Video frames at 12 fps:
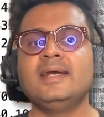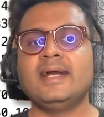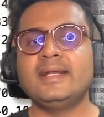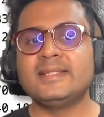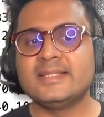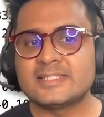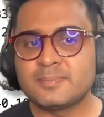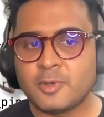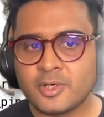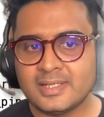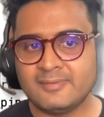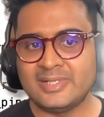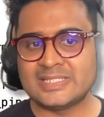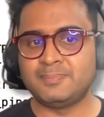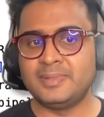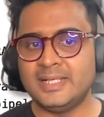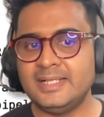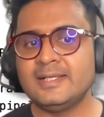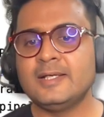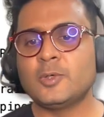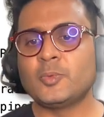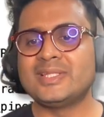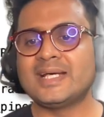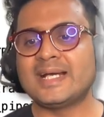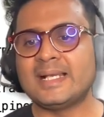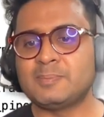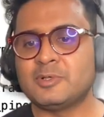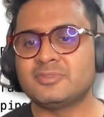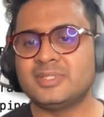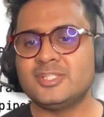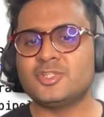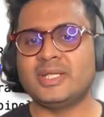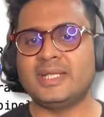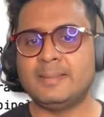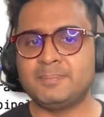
and this model is built with the help of this training